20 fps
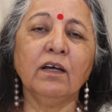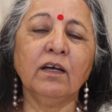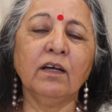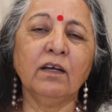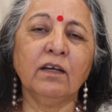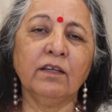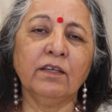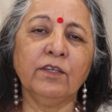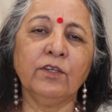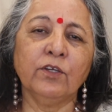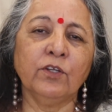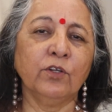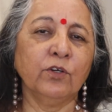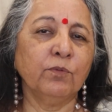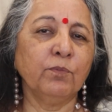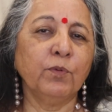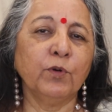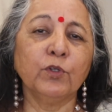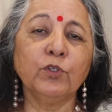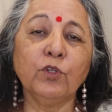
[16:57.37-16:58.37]
uh, you
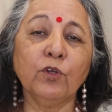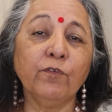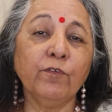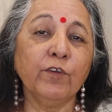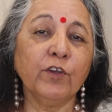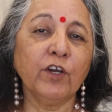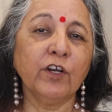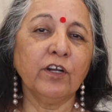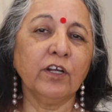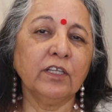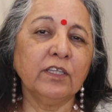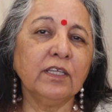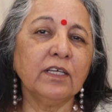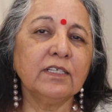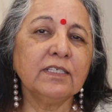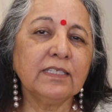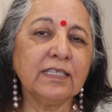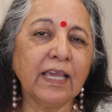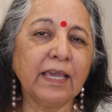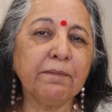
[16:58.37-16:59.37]
know, both of you are on
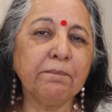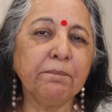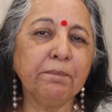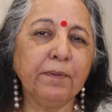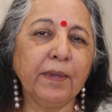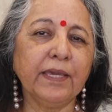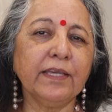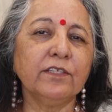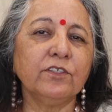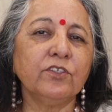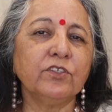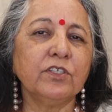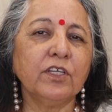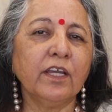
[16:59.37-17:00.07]
the same page.